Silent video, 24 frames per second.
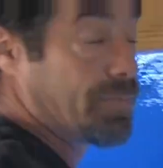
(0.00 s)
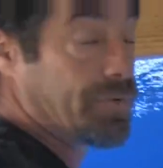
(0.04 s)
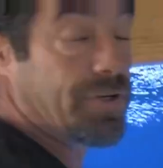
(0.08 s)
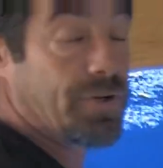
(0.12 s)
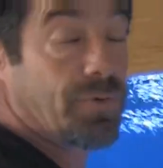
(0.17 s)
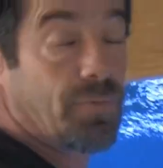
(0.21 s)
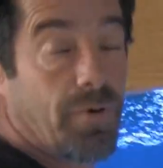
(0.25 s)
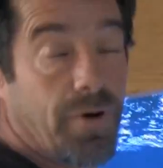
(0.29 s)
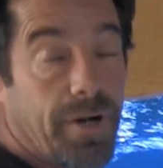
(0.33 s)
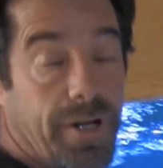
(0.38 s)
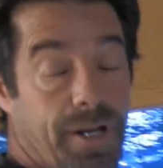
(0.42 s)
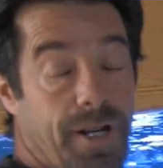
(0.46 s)
it when
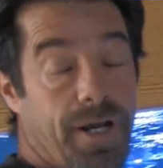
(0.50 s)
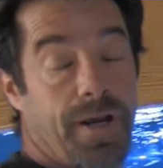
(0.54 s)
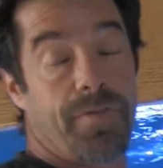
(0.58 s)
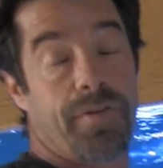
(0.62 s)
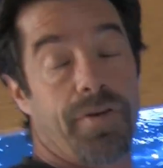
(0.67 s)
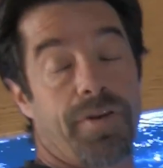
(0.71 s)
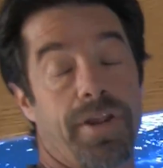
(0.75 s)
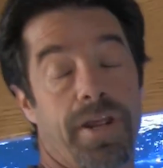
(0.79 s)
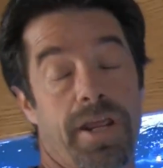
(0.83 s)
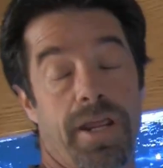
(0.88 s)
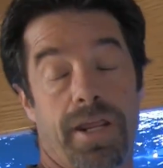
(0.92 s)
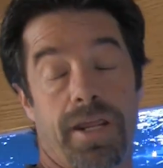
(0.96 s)
you're working on the
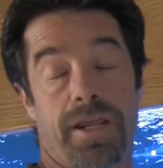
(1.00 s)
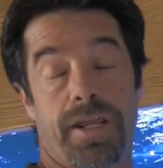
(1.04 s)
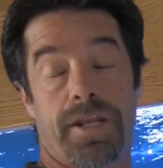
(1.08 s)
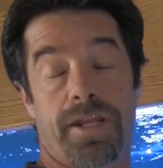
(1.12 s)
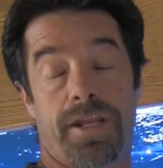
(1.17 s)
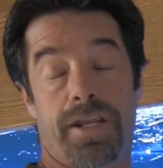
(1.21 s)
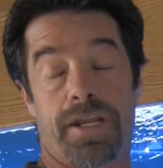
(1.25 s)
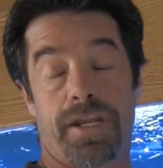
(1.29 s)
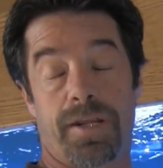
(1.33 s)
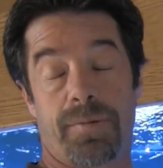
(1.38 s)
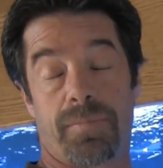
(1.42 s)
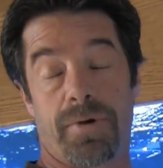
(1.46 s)
tank and
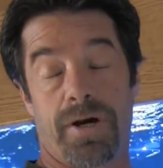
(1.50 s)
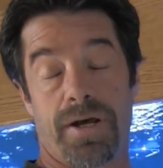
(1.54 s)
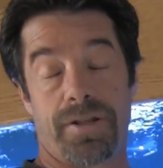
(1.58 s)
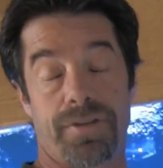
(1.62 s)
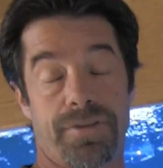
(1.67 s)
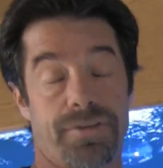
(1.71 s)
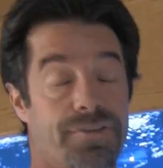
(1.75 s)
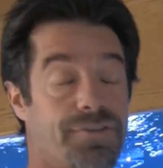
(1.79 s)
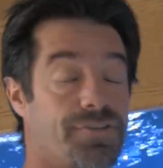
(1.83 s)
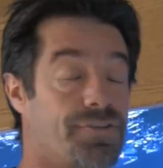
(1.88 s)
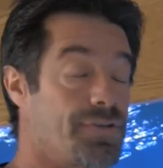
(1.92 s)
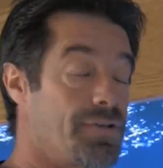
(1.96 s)
hitting
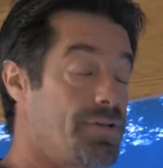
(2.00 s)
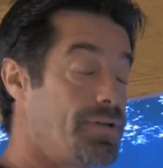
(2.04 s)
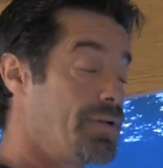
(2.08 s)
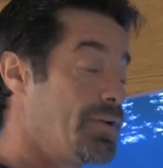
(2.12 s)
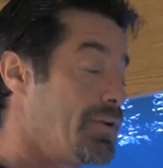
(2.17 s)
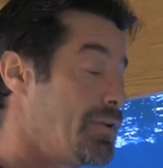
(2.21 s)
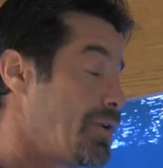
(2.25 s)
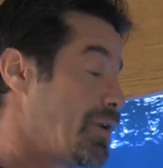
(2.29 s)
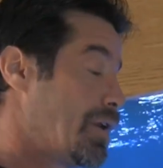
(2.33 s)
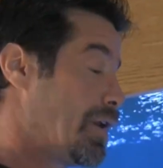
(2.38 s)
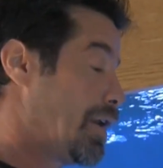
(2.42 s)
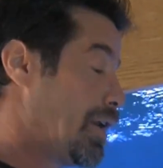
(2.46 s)
buttons,
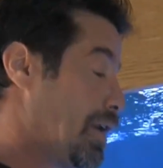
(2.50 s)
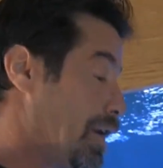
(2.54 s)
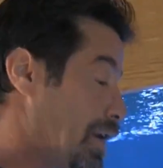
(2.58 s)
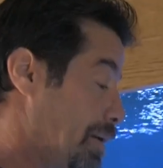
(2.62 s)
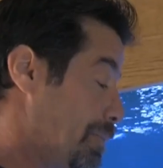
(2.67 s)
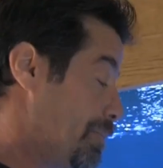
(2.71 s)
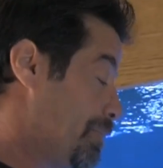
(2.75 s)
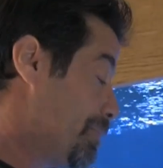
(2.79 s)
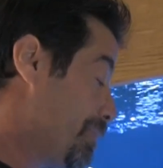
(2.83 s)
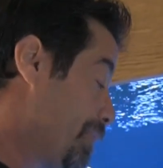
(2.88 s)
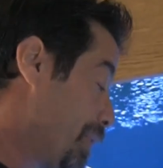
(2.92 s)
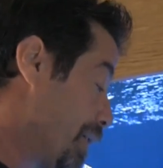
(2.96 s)

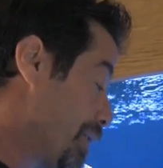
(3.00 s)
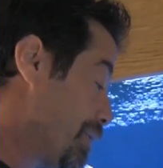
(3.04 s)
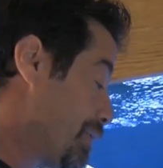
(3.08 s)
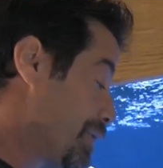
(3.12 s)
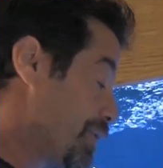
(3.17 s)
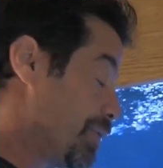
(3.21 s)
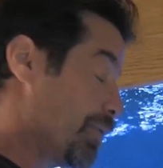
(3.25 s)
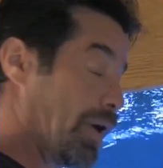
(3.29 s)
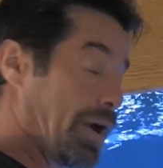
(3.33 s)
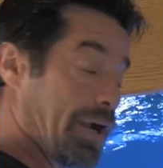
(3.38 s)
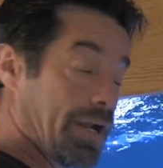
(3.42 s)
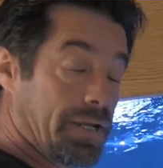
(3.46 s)
uh, but
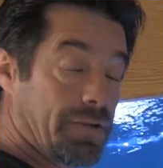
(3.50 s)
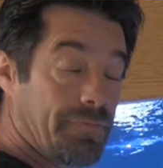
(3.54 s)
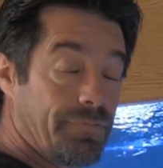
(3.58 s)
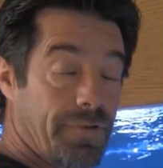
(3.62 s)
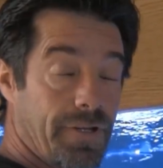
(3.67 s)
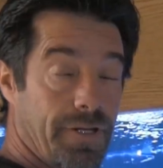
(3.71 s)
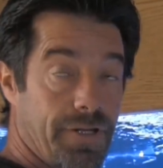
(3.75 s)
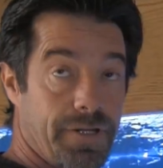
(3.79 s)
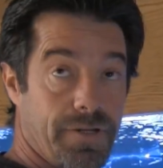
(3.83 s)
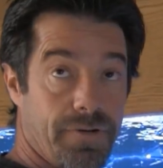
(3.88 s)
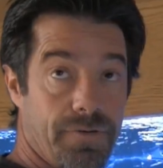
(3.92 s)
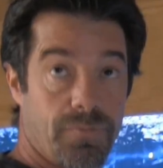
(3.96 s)
you want it
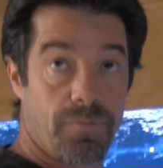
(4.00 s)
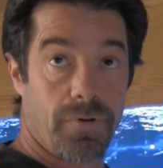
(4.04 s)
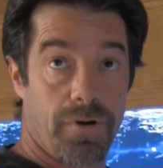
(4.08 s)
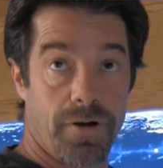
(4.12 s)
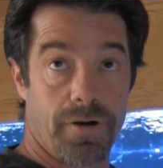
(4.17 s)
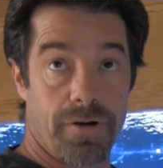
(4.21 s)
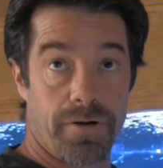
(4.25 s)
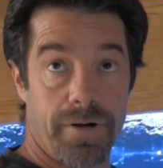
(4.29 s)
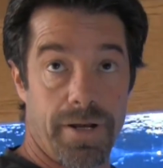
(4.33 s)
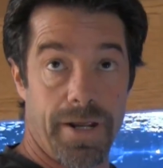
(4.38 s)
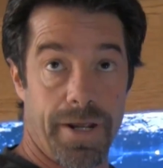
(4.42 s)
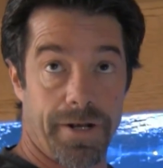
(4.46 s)
convenient
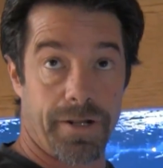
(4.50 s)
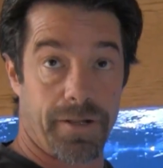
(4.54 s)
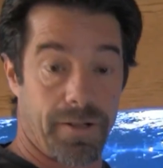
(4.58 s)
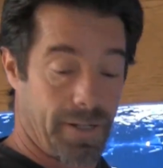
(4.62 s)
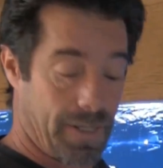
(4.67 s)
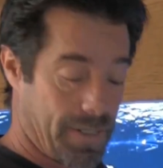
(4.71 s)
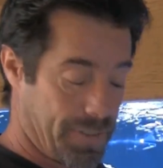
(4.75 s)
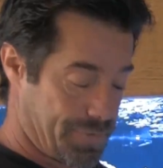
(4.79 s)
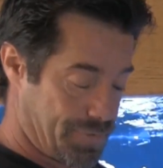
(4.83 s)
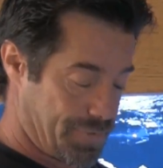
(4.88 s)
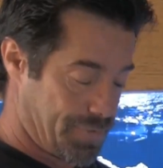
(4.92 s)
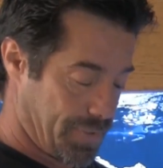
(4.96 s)
where at a
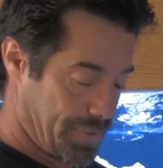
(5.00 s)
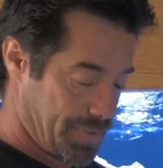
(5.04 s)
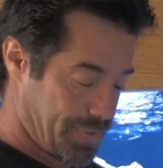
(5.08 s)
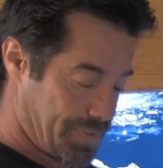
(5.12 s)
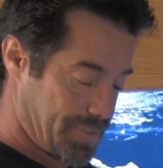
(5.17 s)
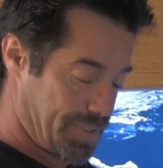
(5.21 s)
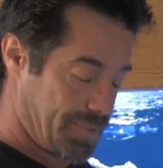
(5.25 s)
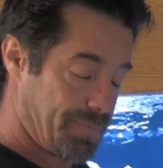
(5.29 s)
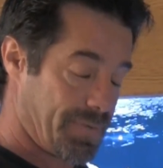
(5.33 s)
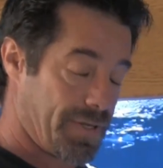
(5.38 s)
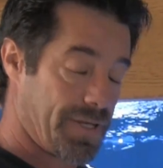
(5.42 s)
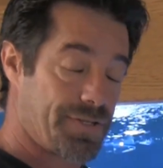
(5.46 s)
glance you can
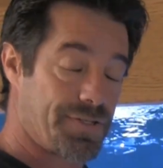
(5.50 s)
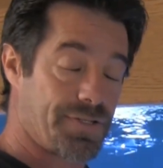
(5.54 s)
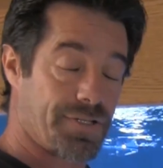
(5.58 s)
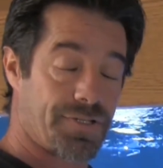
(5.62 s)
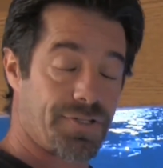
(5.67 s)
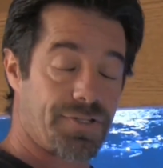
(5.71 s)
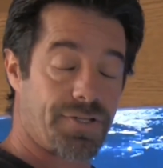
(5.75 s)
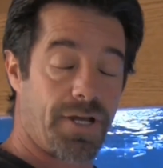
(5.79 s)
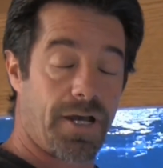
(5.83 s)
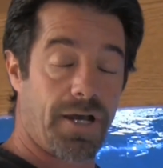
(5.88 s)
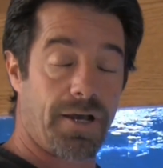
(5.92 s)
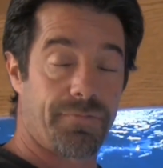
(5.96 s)
see basic
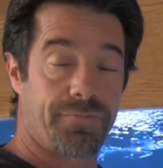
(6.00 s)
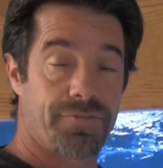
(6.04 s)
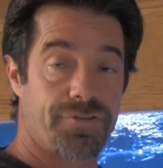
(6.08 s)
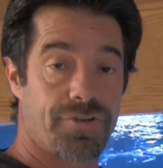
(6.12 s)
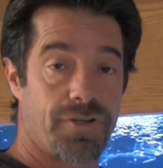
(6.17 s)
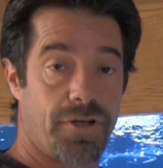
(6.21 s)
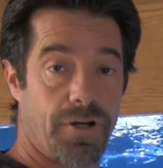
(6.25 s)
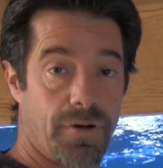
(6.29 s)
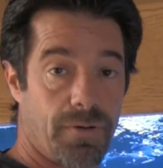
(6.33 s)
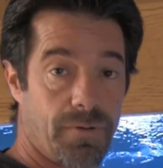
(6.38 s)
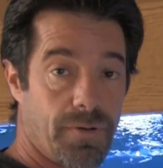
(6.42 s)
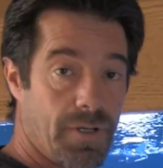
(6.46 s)
stuff.
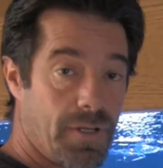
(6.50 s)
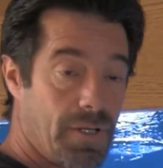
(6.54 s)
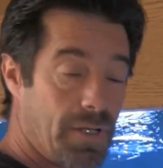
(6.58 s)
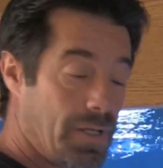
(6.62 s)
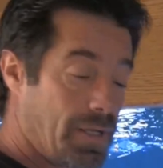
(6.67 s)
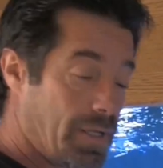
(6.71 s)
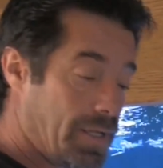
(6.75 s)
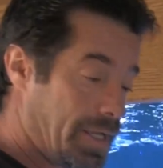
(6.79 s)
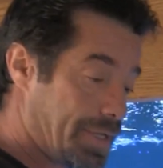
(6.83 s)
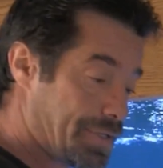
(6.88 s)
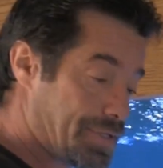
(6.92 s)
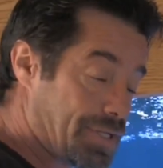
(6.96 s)
So
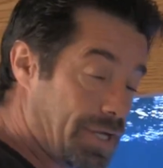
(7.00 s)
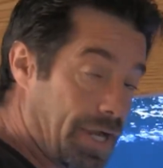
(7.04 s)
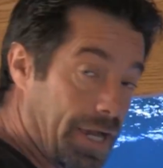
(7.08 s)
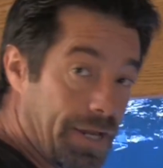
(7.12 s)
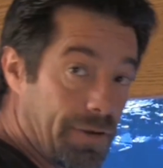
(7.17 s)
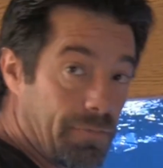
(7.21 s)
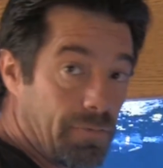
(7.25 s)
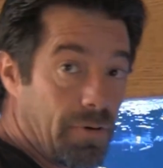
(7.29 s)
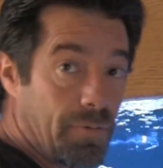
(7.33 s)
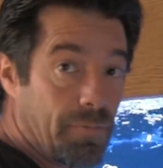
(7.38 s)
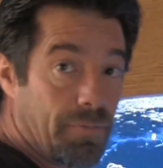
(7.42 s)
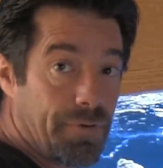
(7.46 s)
that's kind
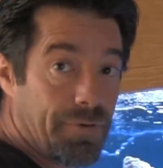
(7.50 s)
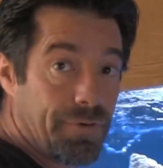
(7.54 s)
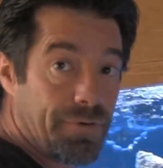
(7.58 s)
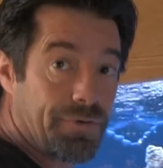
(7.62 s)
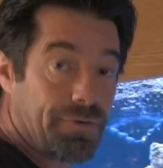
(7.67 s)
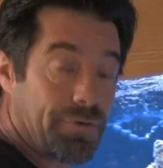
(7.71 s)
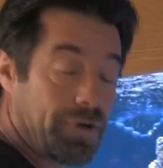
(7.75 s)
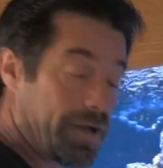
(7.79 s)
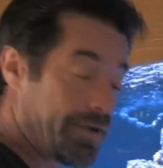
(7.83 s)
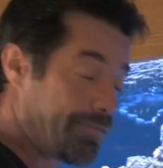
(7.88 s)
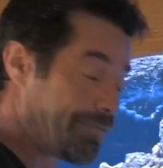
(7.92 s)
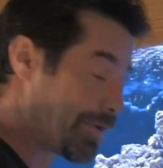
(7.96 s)
of what we're
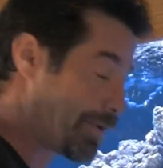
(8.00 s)
trying to